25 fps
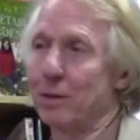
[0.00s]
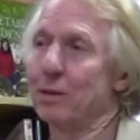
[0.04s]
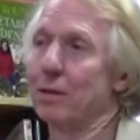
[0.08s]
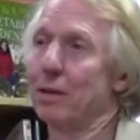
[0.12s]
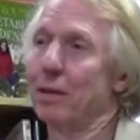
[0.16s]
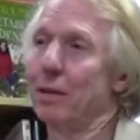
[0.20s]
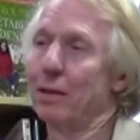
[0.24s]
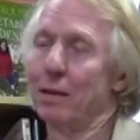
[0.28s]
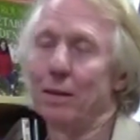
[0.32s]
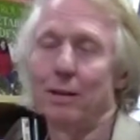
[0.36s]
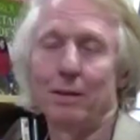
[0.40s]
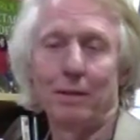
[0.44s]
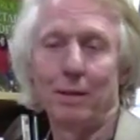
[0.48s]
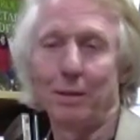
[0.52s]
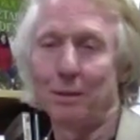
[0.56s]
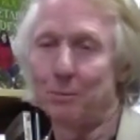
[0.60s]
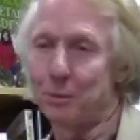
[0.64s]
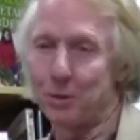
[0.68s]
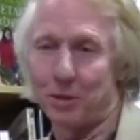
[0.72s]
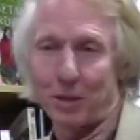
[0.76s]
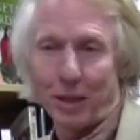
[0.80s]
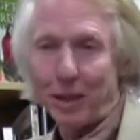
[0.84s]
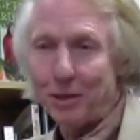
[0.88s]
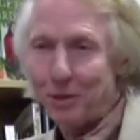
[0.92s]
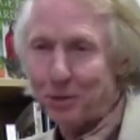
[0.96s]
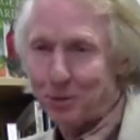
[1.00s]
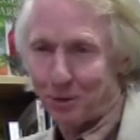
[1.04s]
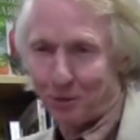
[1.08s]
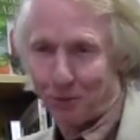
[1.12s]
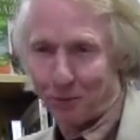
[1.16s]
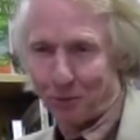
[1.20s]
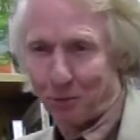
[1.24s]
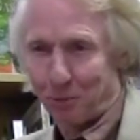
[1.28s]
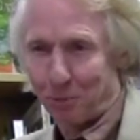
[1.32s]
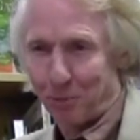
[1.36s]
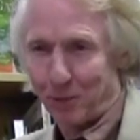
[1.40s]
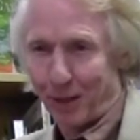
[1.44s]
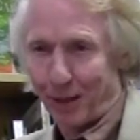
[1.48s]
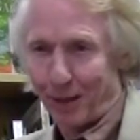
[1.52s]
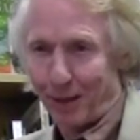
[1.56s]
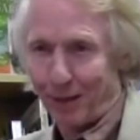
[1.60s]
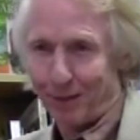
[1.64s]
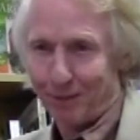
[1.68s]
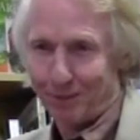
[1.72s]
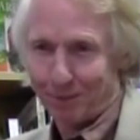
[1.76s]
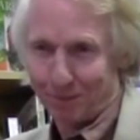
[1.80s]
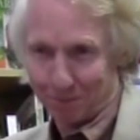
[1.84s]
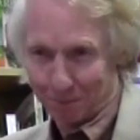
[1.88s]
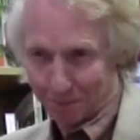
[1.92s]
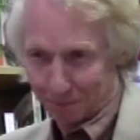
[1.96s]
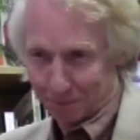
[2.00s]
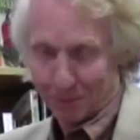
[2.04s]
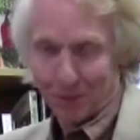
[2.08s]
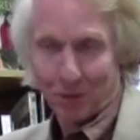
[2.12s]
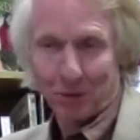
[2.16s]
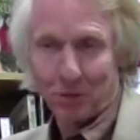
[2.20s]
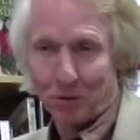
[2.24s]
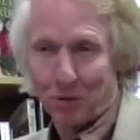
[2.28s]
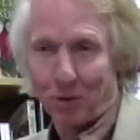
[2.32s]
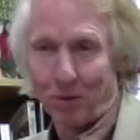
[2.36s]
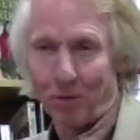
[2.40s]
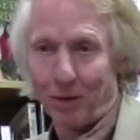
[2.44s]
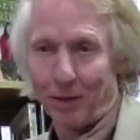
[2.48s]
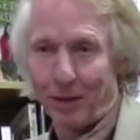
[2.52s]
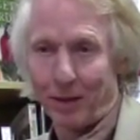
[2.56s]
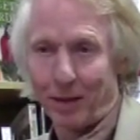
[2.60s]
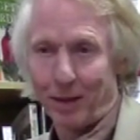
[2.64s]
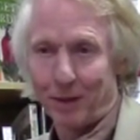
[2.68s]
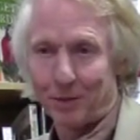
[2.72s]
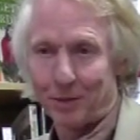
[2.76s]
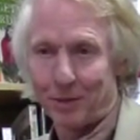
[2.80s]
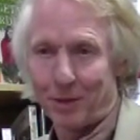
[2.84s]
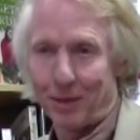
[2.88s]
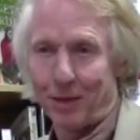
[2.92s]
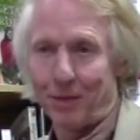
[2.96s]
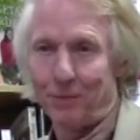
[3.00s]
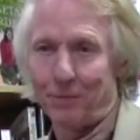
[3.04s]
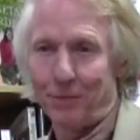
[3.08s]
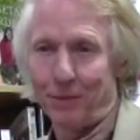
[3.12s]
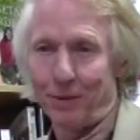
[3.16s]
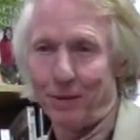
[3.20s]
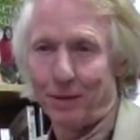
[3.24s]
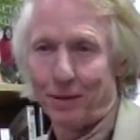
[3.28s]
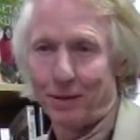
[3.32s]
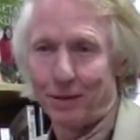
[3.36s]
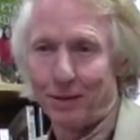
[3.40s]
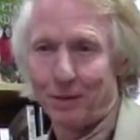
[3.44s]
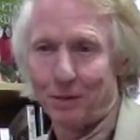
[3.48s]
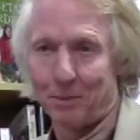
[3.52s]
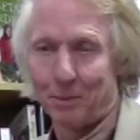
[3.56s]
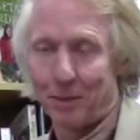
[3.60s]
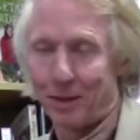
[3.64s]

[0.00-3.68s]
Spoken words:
it's an obsession for me, controlling the outside funding.